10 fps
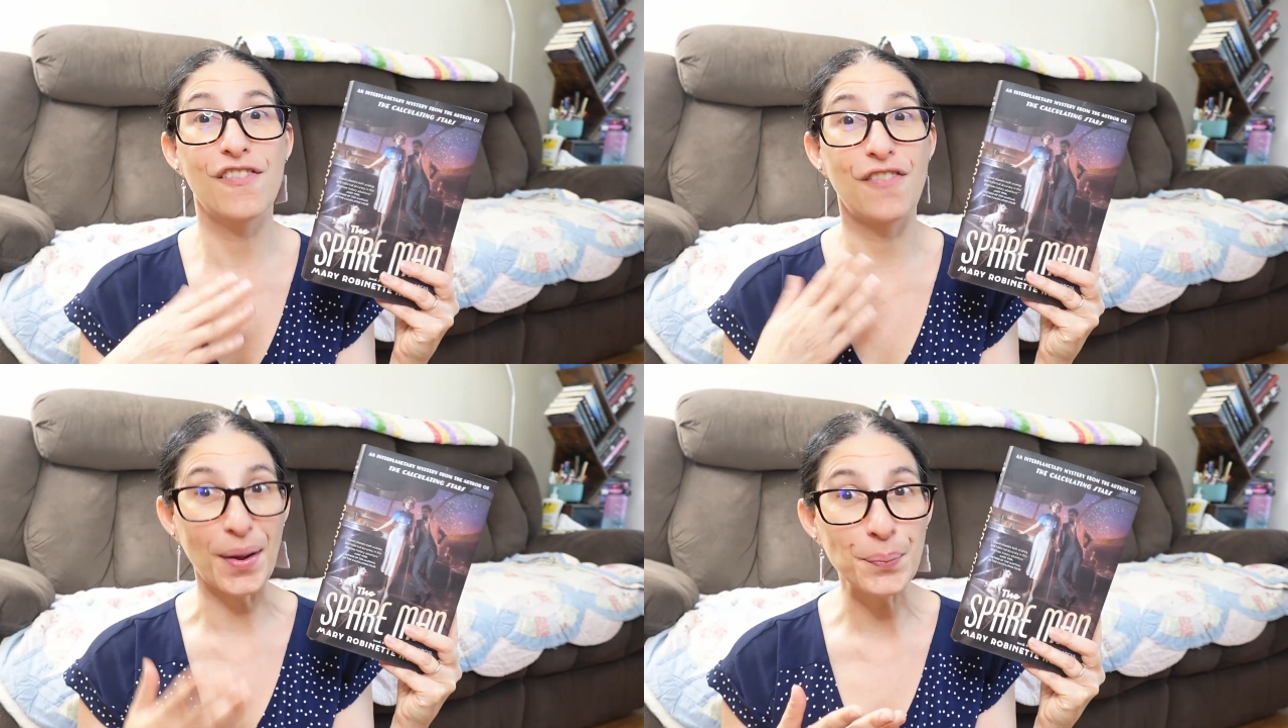
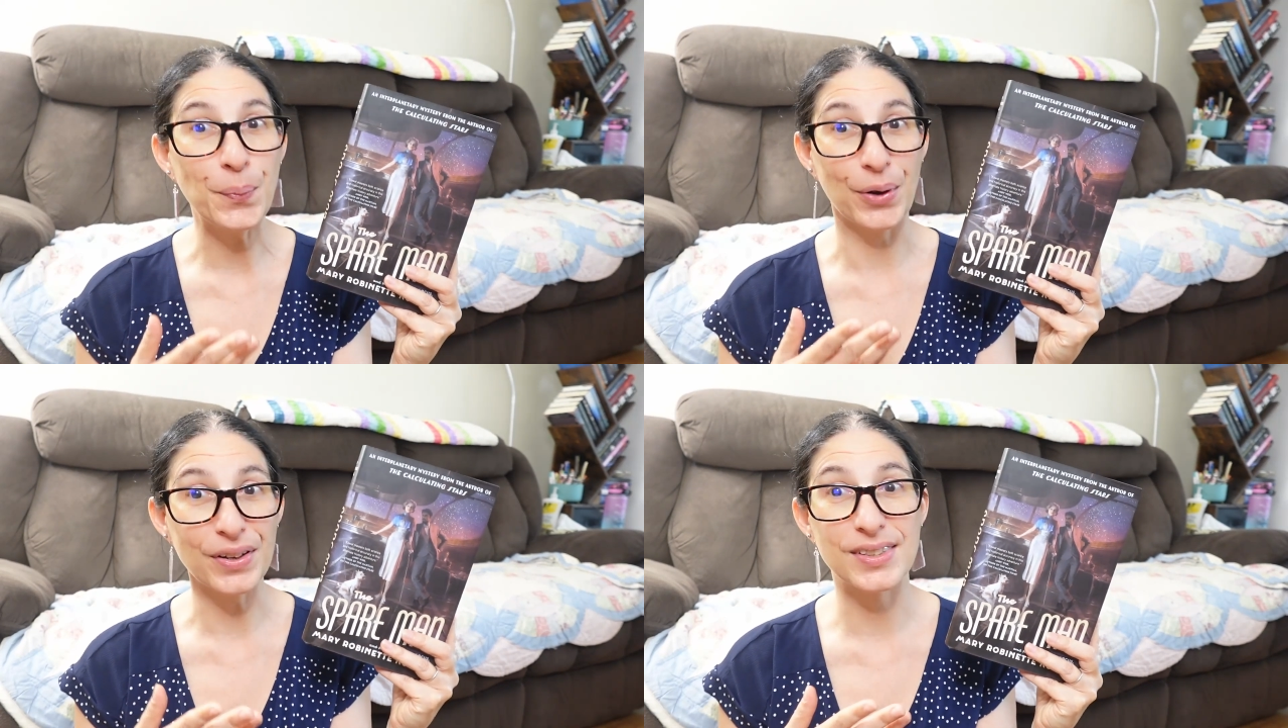find
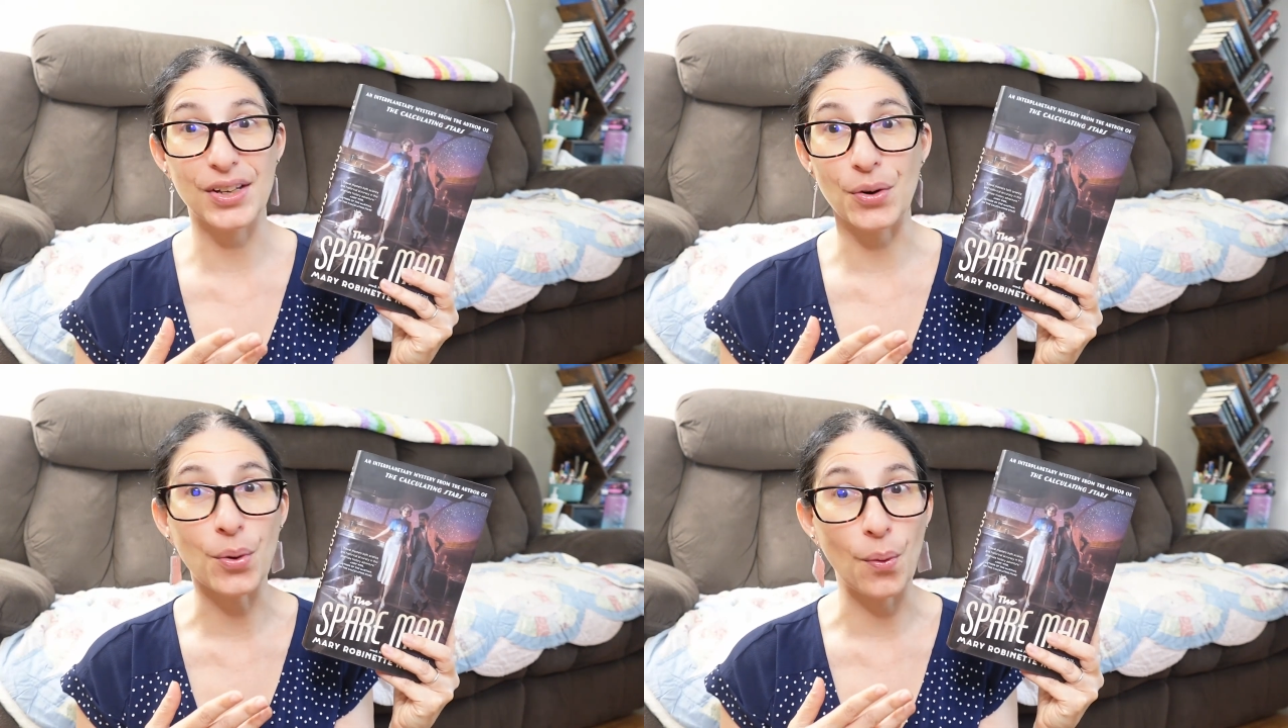books
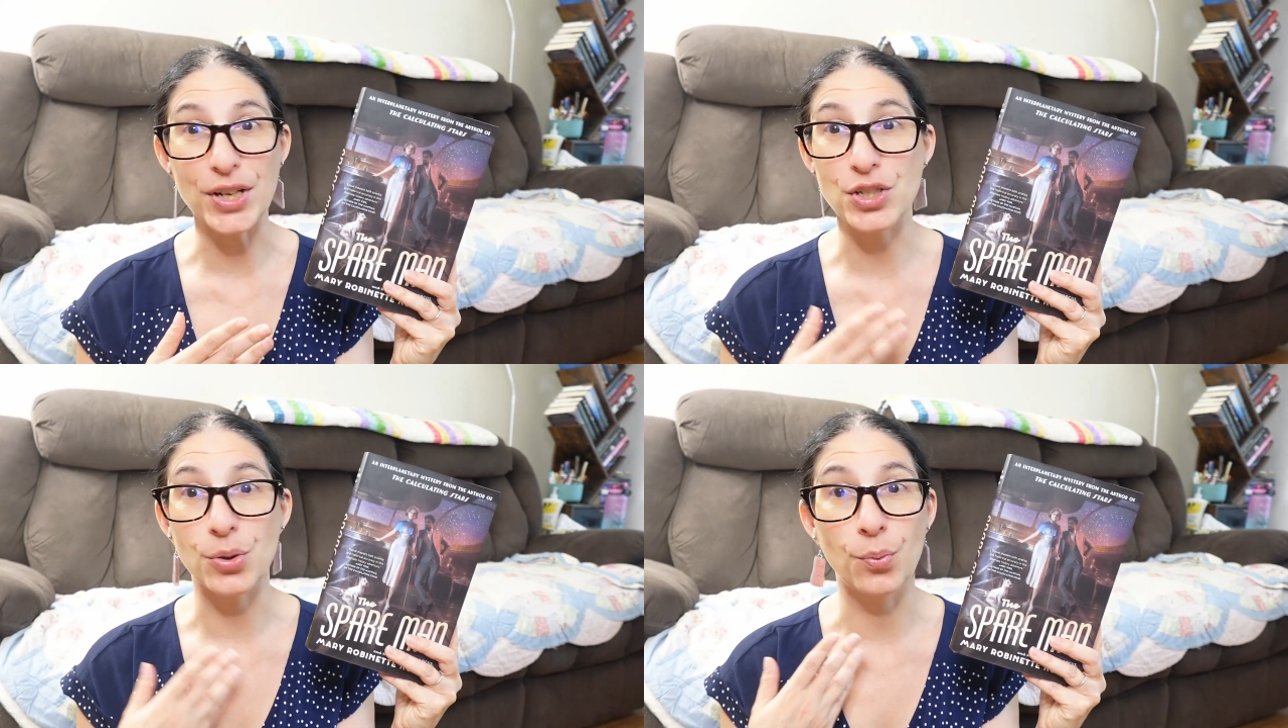that are
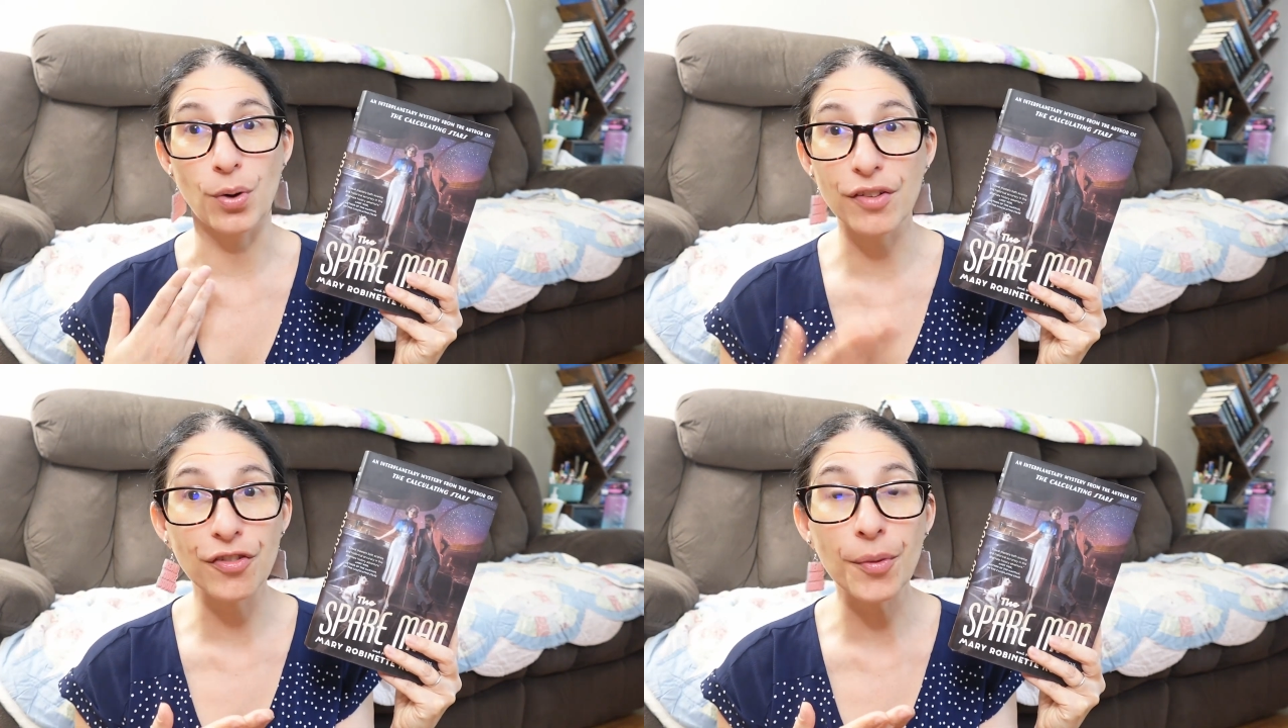going to
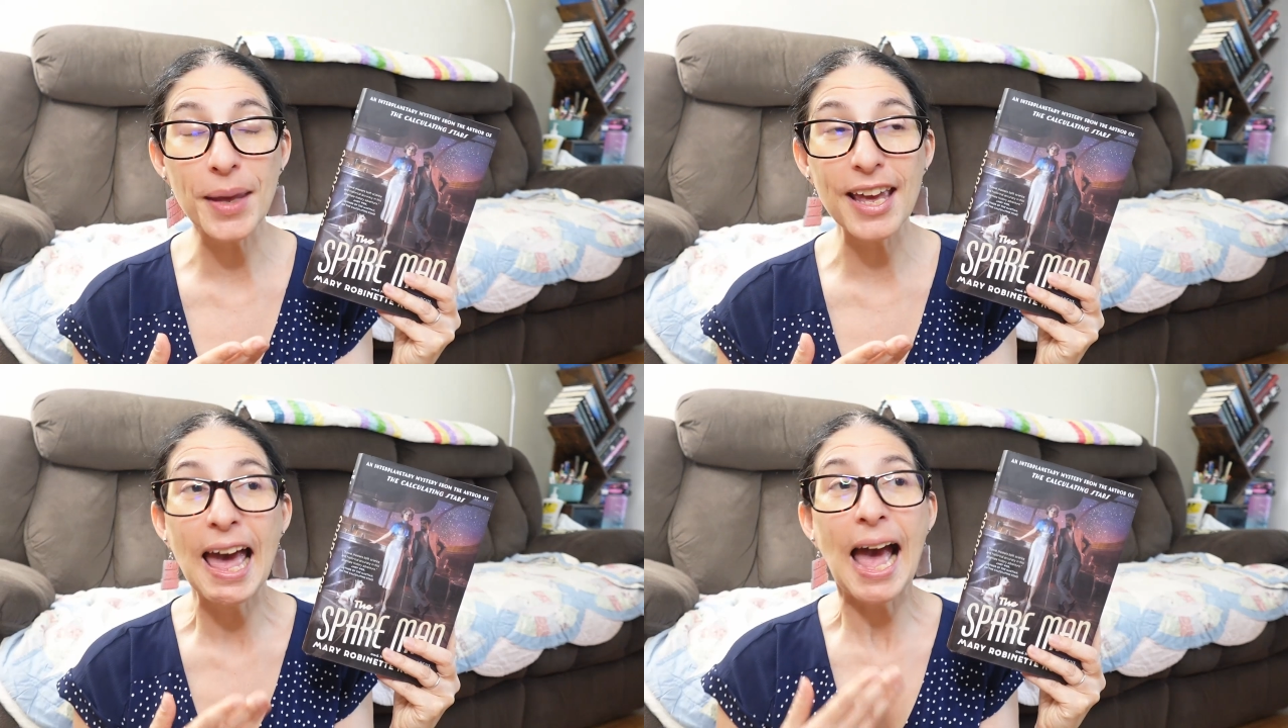work for
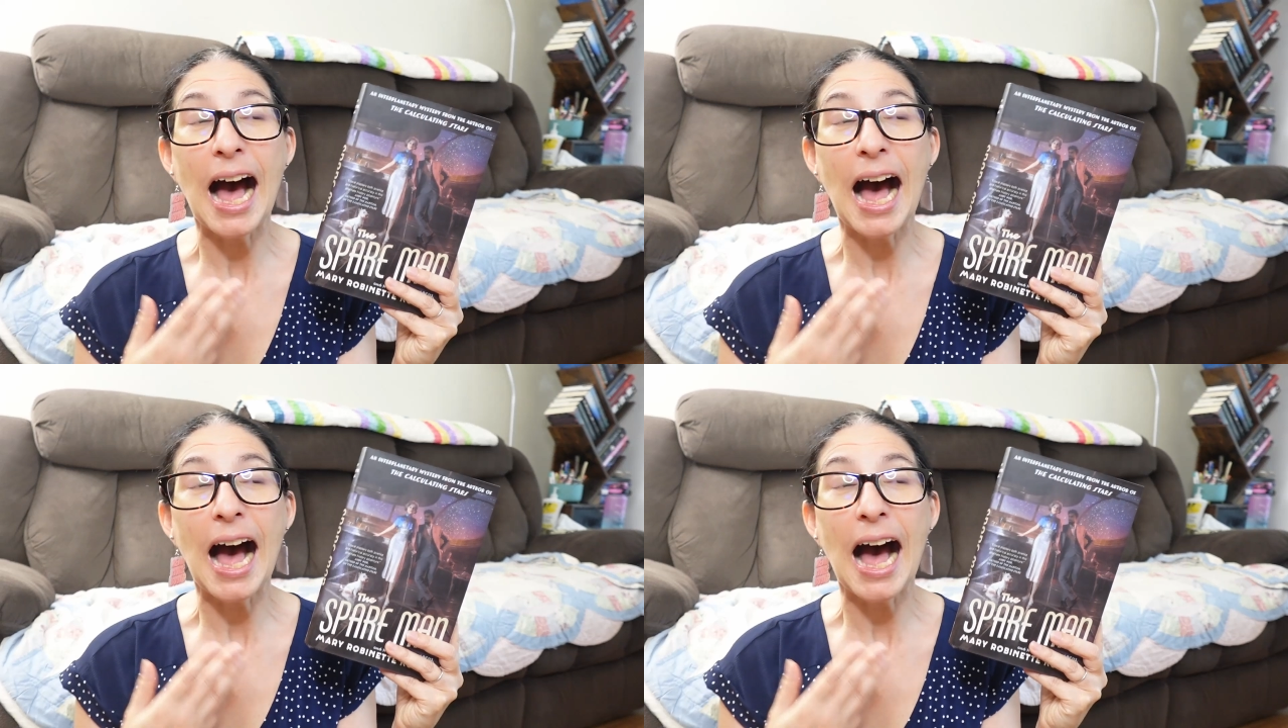me.